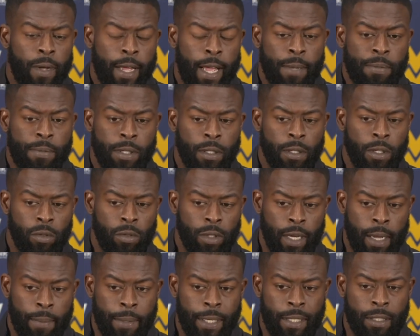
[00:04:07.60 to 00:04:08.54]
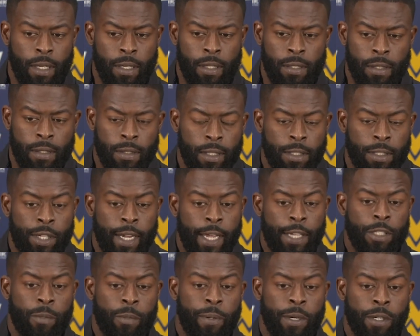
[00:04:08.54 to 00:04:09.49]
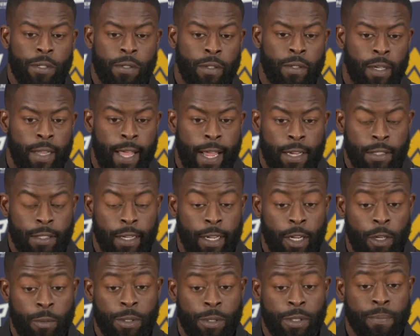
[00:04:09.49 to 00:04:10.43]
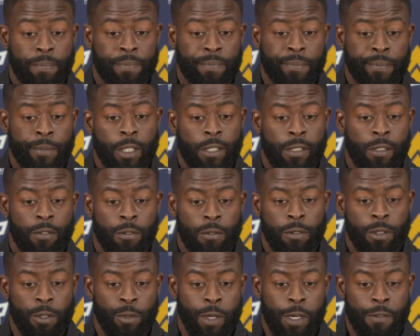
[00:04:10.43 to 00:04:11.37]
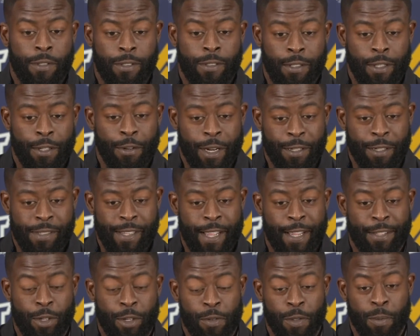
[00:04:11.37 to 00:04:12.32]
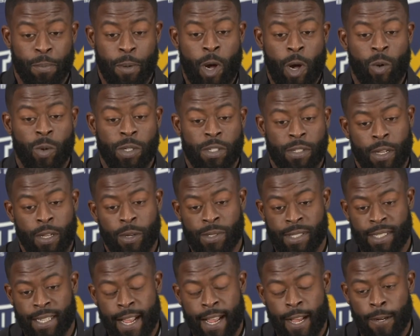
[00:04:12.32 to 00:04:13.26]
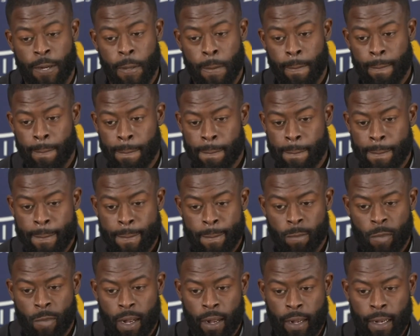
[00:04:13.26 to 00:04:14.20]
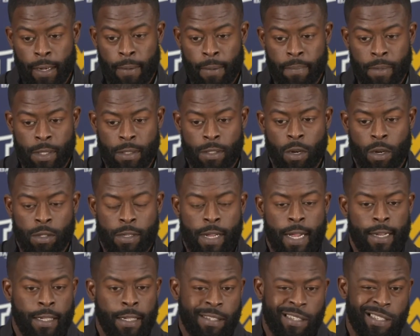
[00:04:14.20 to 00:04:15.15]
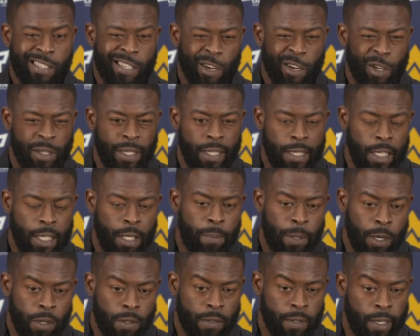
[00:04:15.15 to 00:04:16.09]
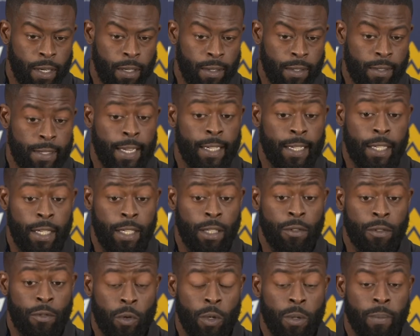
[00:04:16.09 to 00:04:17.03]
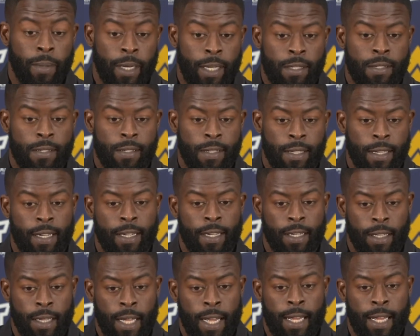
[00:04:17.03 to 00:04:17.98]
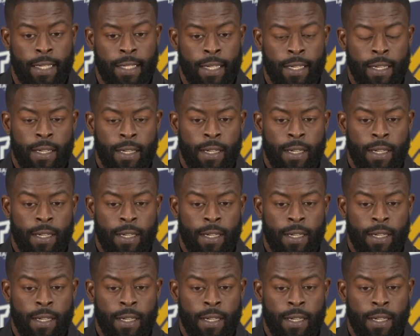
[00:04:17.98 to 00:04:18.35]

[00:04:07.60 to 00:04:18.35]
Absolutely. I mean, the change in personnel actually helps you. Because the ref stands over the ball, which slows it down. And so it's not necessarily the personnel that's IDing the formations and getting the line,